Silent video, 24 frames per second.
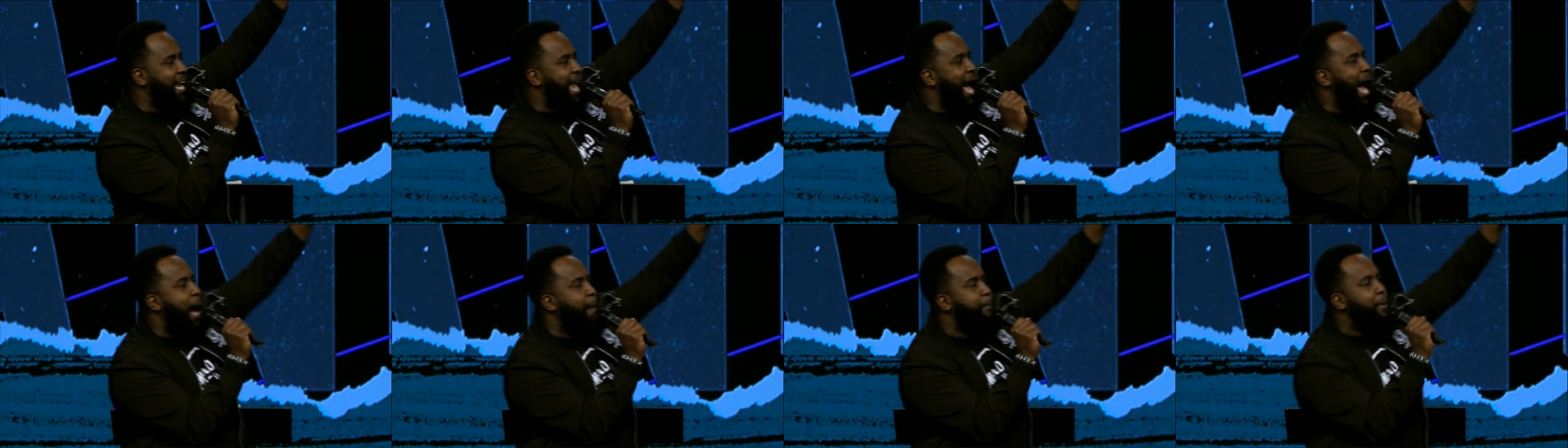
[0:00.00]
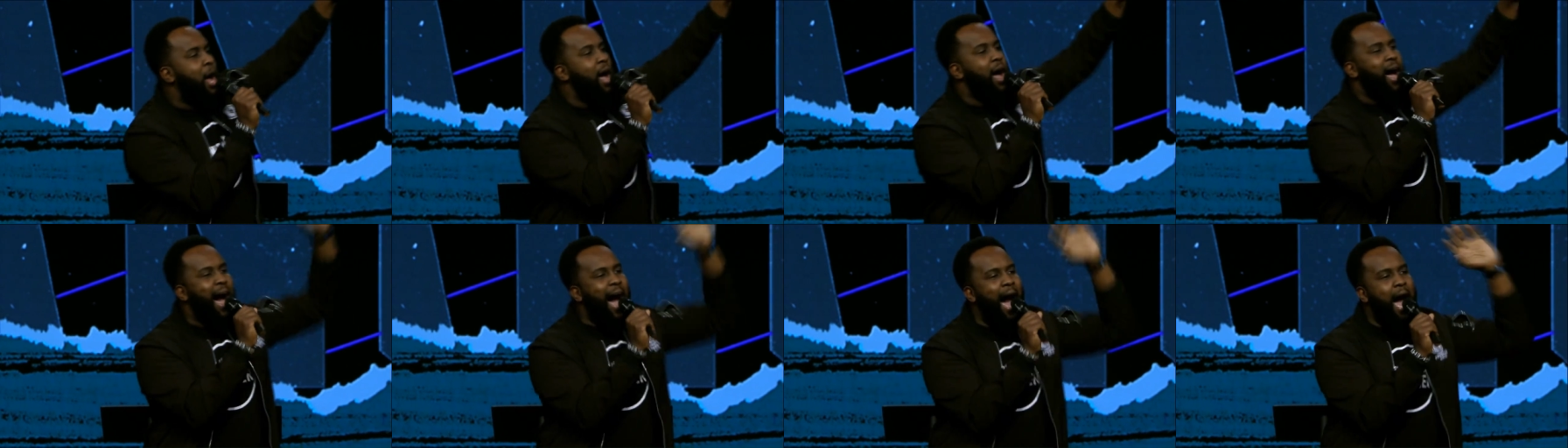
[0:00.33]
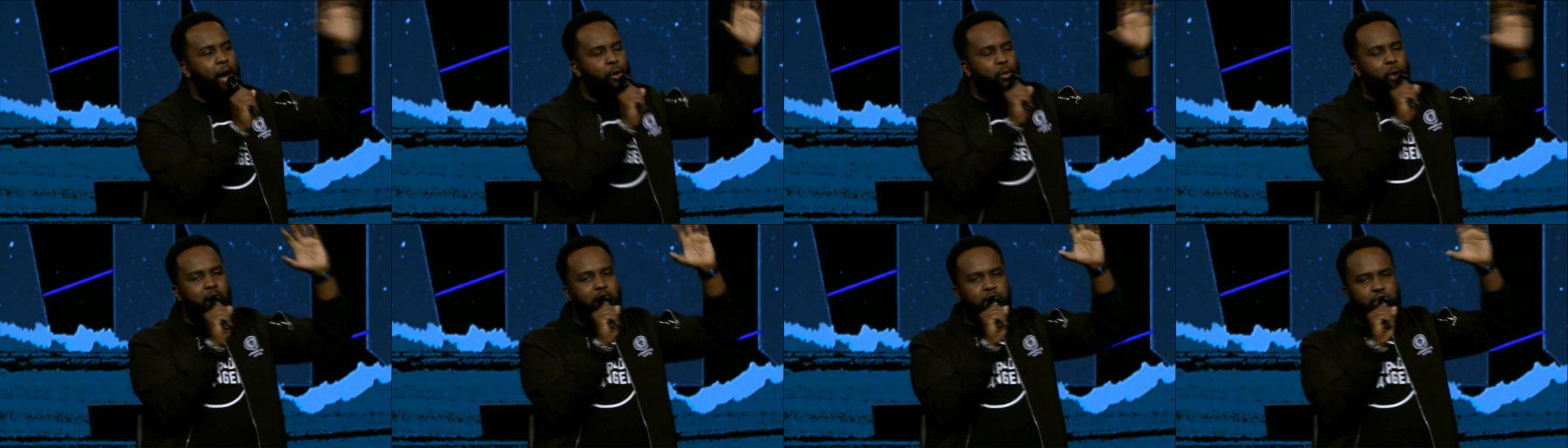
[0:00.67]
up, I
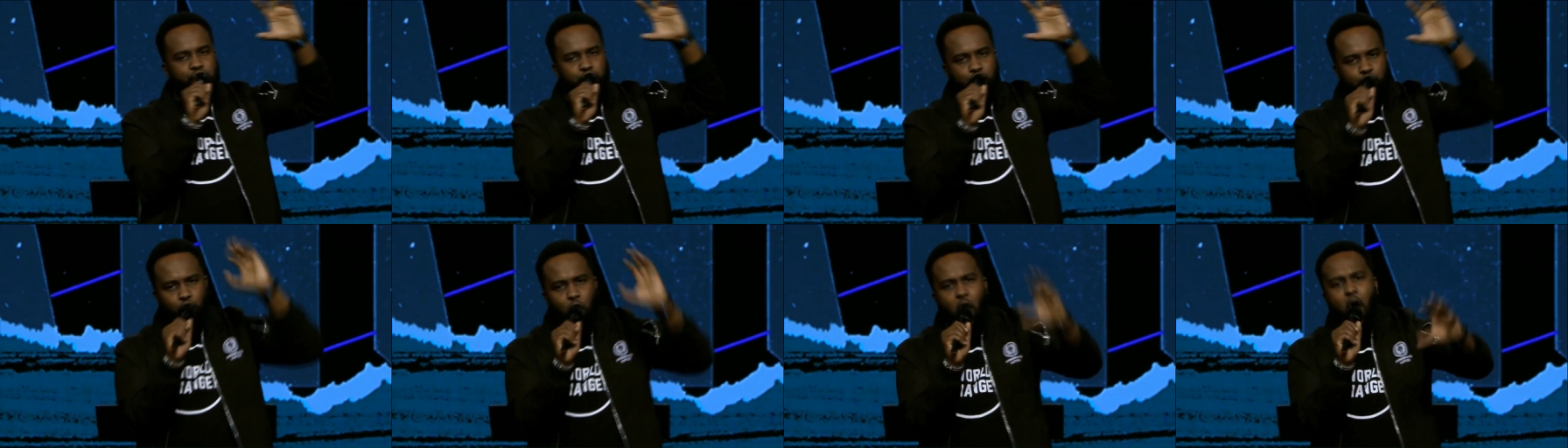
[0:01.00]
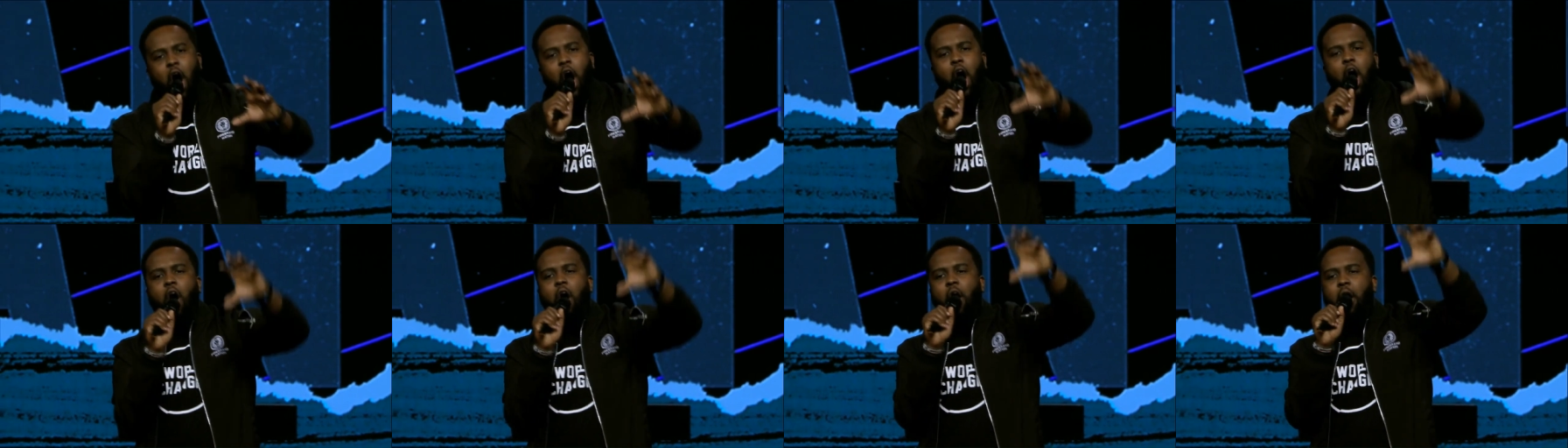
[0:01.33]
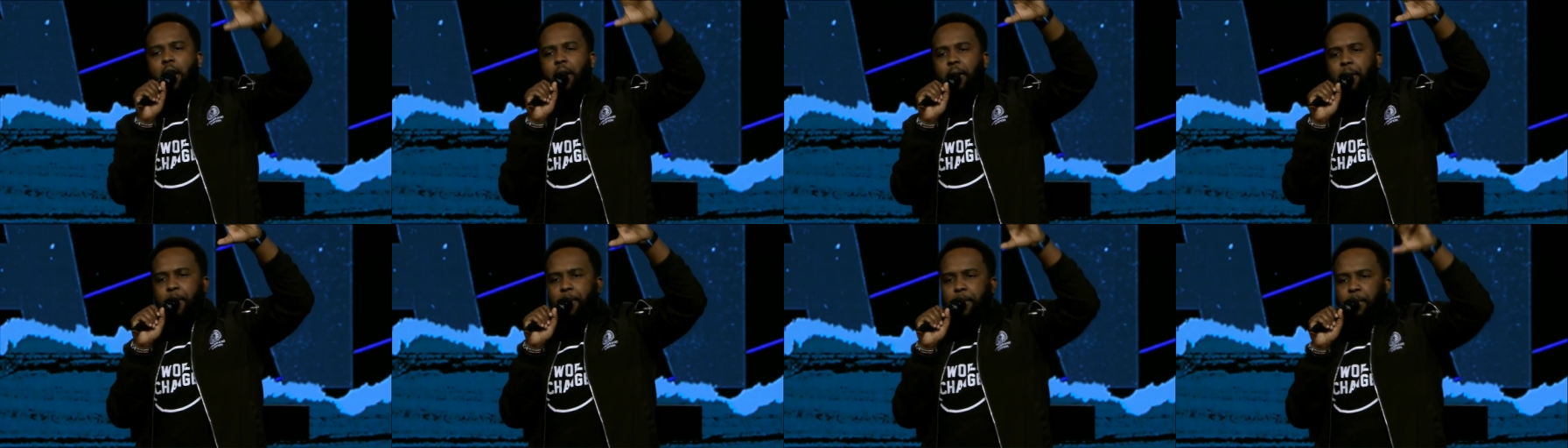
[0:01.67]
will draw